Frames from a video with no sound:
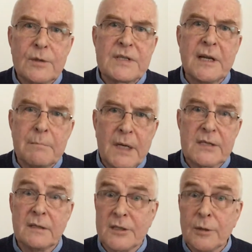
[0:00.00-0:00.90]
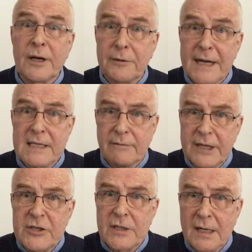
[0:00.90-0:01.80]
use their muscle to
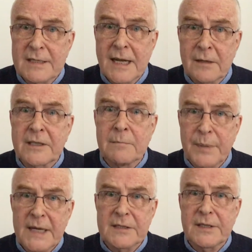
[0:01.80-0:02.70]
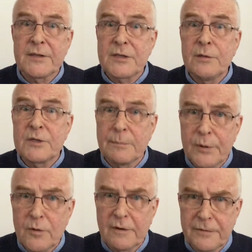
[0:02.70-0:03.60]
aggressively shut down competitors who
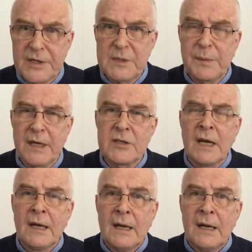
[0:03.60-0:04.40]
support free speech,